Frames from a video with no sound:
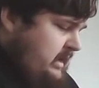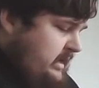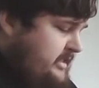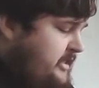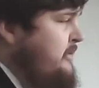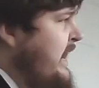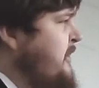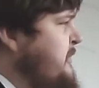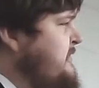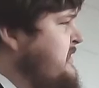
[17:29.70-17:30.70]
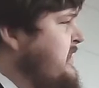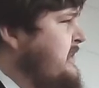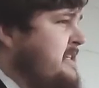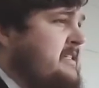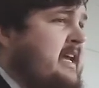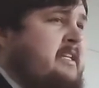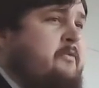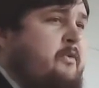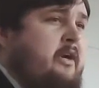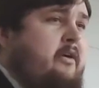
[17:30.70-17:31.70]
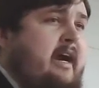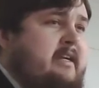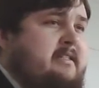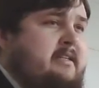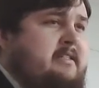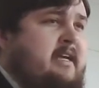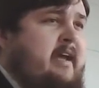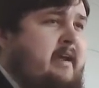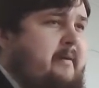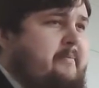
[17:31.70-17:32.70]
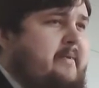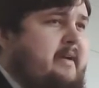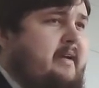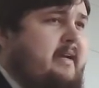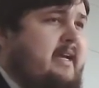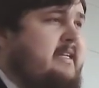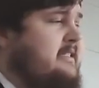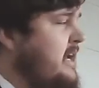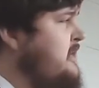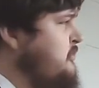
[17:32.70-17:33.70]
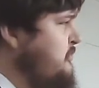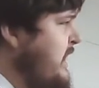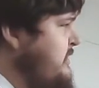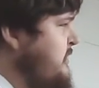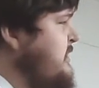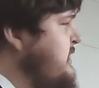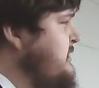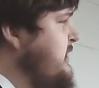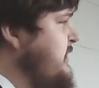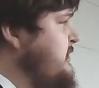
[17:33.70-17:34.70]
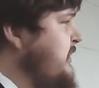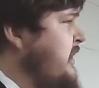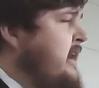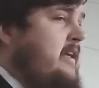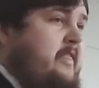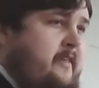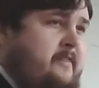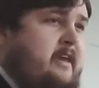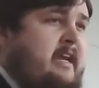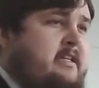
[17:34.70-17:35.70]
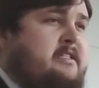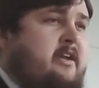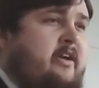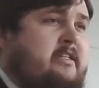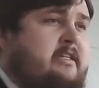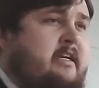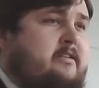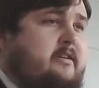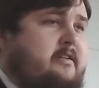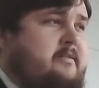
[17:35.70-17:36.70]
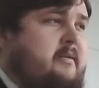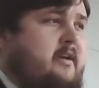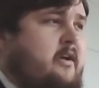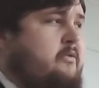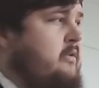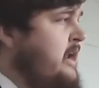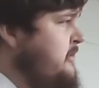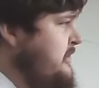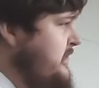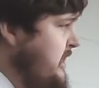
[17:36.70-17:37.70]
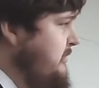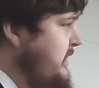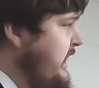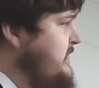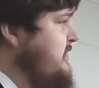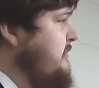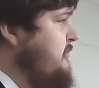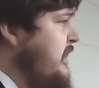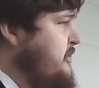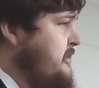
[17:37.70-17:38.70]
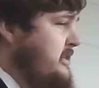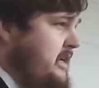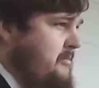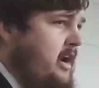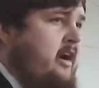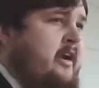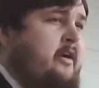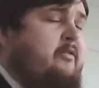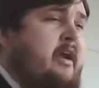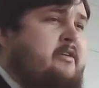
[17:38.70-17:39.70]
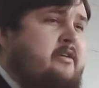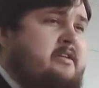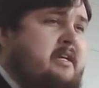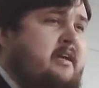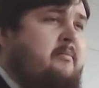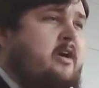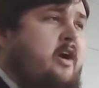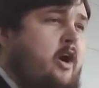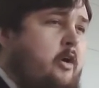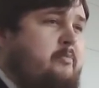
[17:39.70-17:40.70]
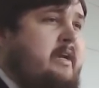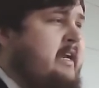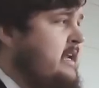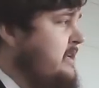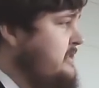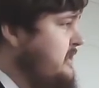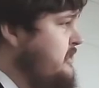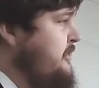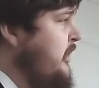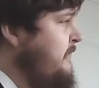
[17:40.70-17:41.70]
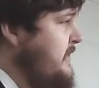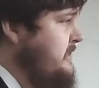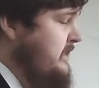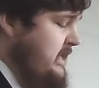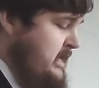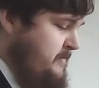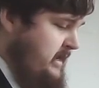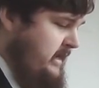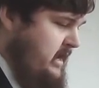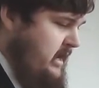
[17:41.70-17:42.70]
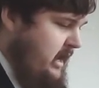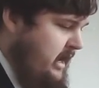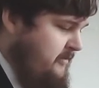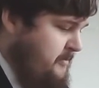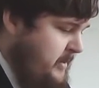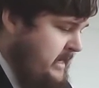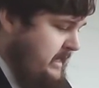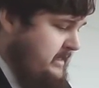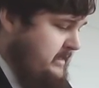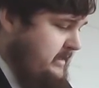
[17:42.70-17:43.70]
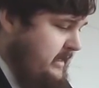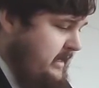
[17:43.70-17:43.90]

And so now we've seen the sense of what Christ is saying. He says, Render to Caesar the things that are Caesar's. Render to him custom, render to him honor, render to him obedience and service and keeping of peace